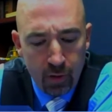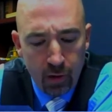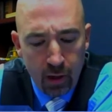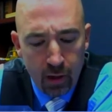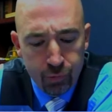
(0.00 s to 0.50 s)

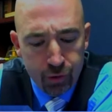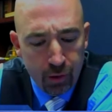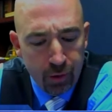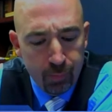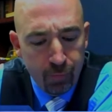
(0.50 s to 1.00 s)

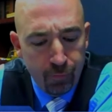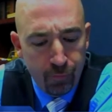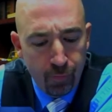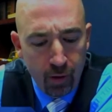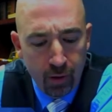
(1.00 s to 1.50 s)
just
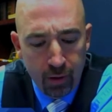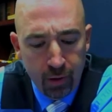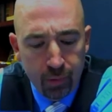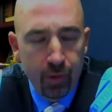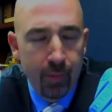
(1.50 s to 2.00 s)
before, and this
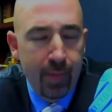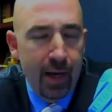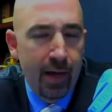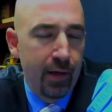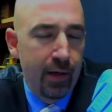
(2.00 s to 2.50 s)
would have
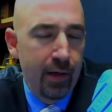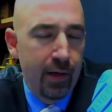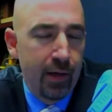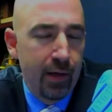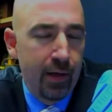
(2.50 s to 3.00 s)
been in
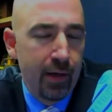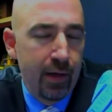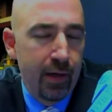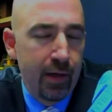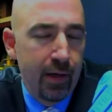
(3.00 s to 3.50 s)
June,
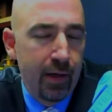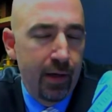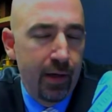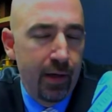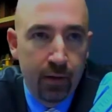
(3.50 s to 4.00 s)
so we're
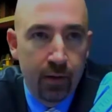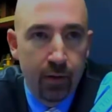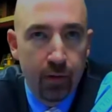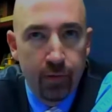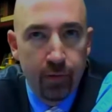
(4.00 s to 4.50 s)

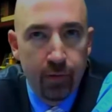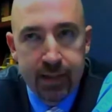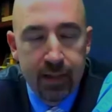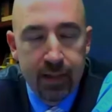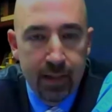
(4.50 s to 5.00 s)
talking
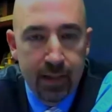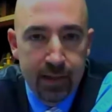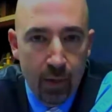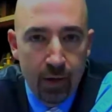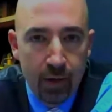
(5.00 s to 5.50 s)
18,
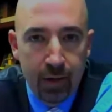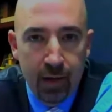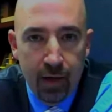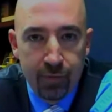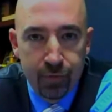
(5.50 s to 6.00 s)
19 months
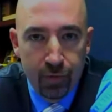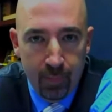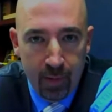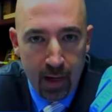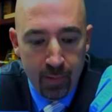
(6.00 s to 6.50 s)
after the
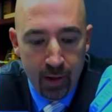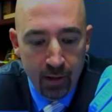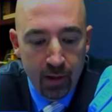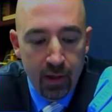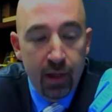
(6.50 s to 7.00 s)
bombing,
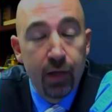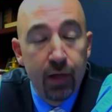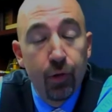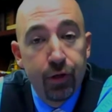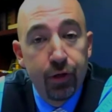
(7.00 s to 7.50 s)
he was
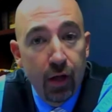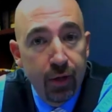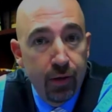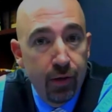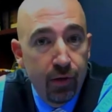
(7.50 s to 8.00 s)
just
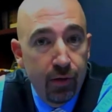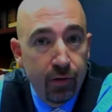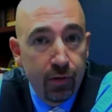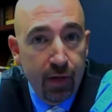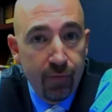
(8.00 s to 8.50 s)

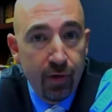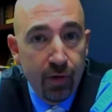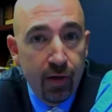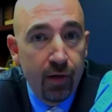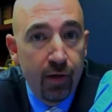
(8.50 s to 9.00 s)
given
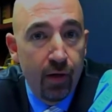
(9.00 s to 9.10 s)
a